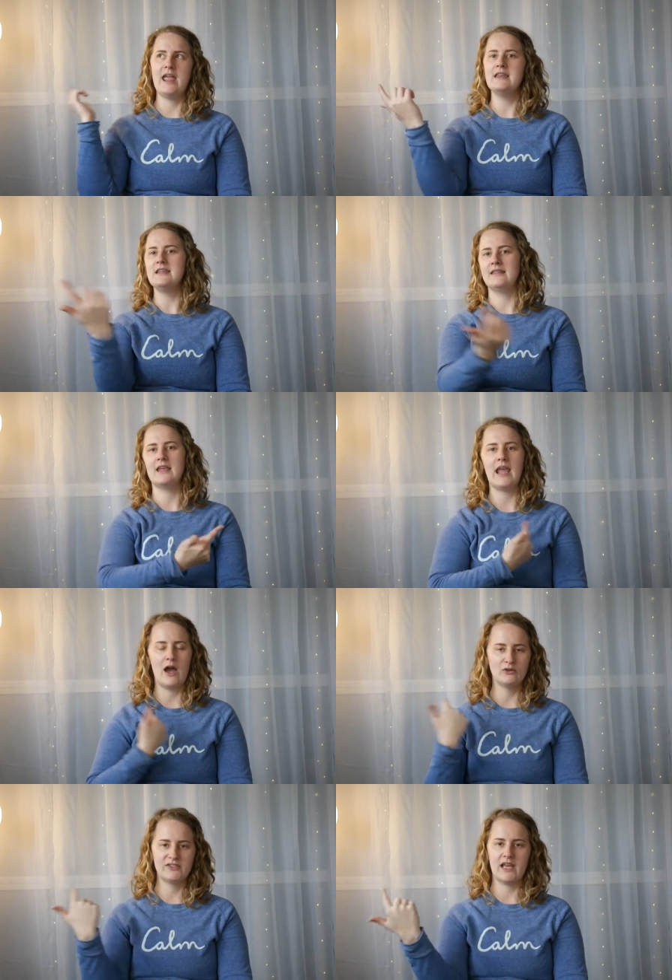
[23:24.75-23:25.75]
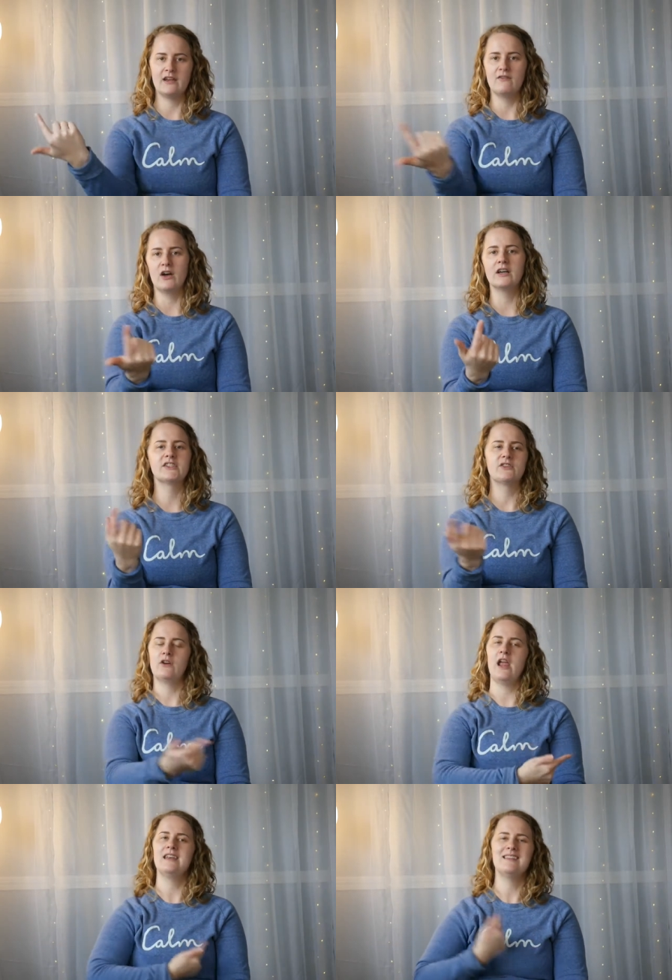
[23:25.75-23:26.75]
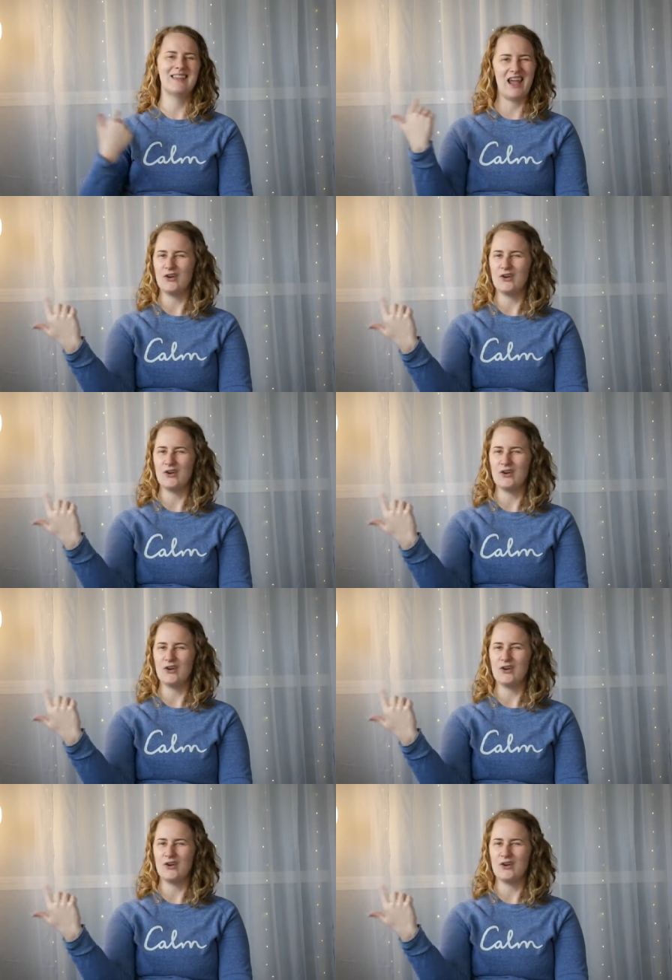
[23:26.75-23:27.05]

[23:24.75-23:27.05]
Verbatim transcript: anything outside of us or anything